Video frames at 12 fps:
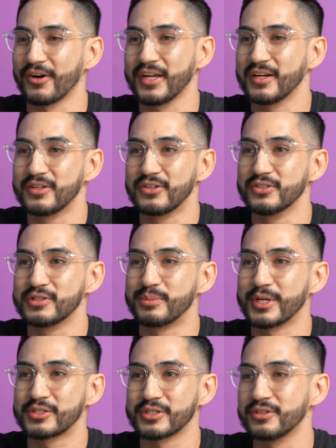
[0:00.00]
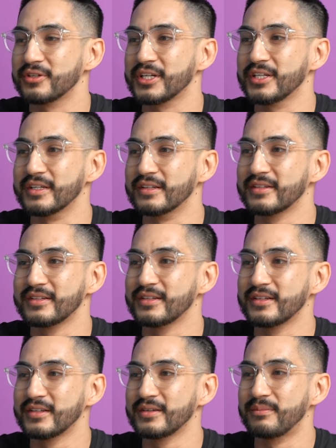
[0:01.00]
all you had to do is make sure you're eating.
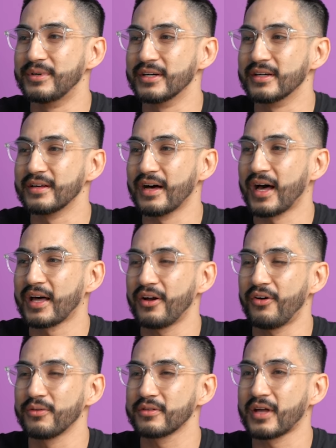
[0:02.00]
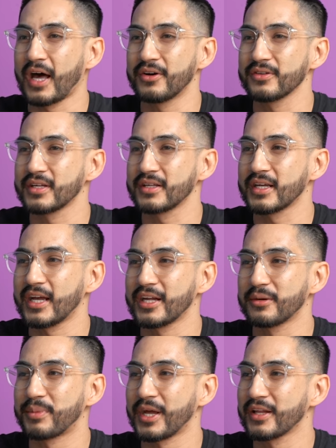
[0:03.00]
But mm. I don't, I don't think they
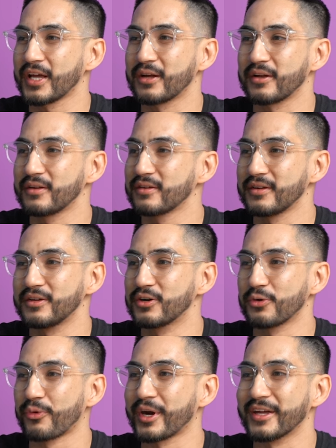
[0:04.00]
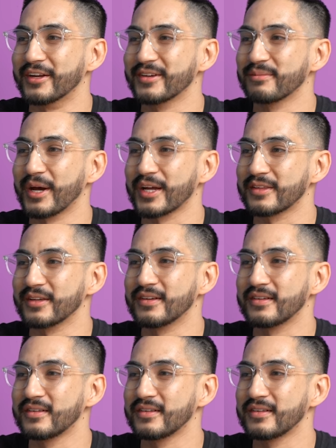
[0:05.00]
had to pay like you know rent back then.